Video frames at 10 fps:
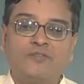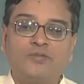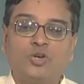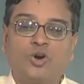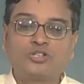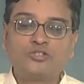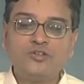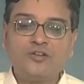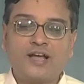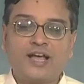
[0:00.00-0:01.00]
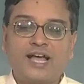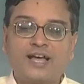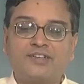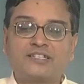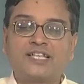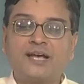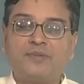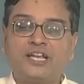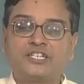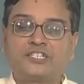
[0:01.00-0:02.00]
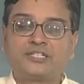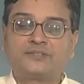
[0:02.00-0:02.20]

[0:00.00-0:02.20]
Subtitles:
we also have established